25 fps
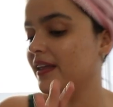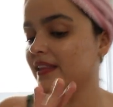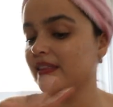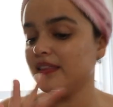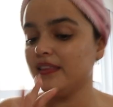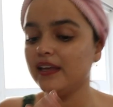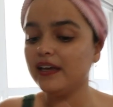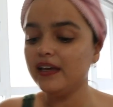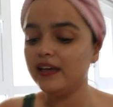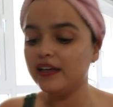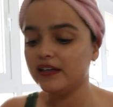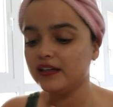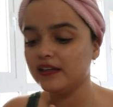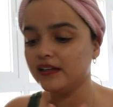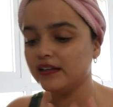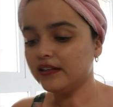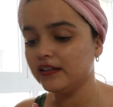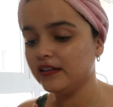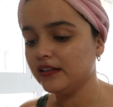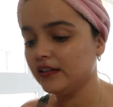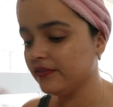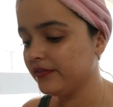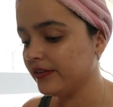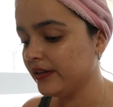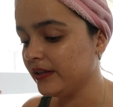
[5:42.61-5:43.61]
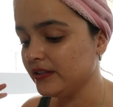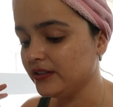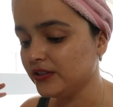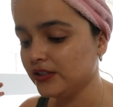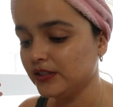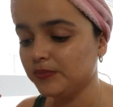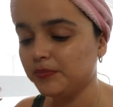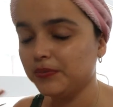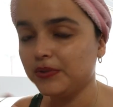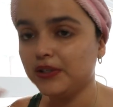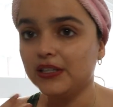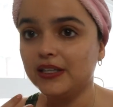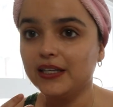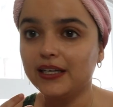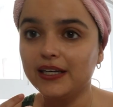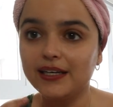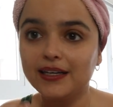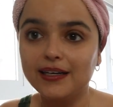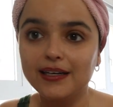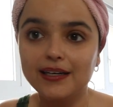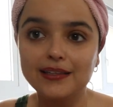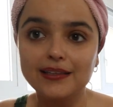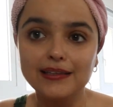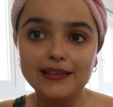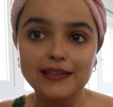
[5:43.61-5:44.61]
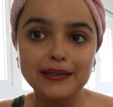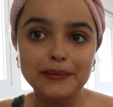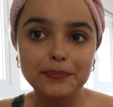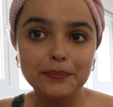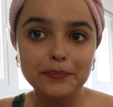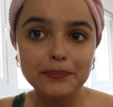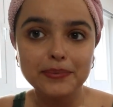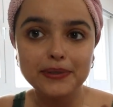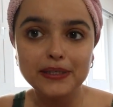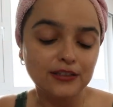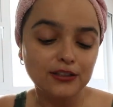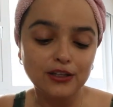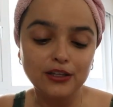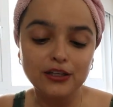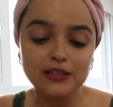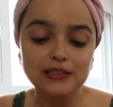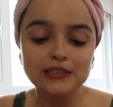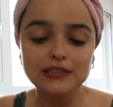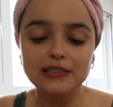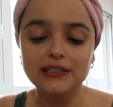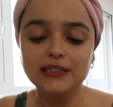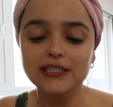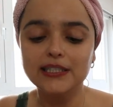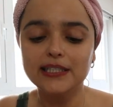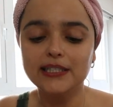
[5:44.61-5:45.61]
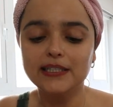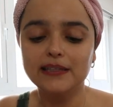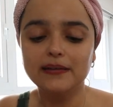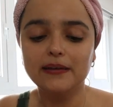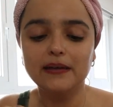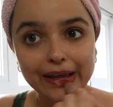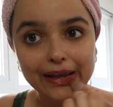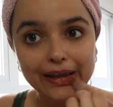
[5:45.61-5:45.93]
And then if I just put like a lip gloss on it,